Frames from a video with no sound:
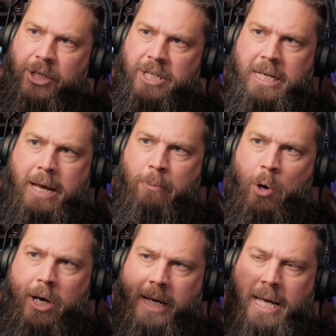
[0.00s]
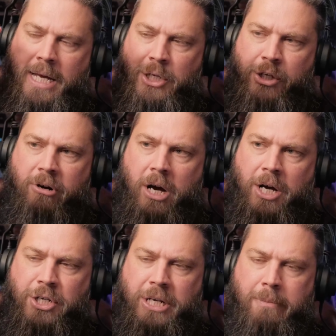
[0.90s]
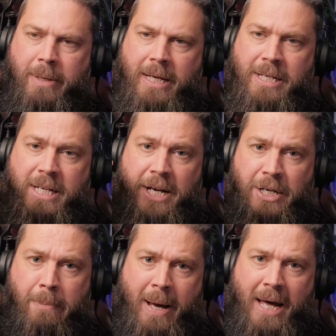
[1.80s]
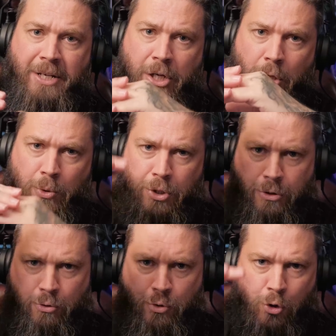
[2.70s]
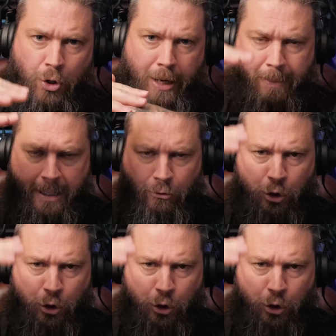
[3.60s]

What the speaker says: your CMYKs, your RGBs, and your Pantones. Do you know what I mean?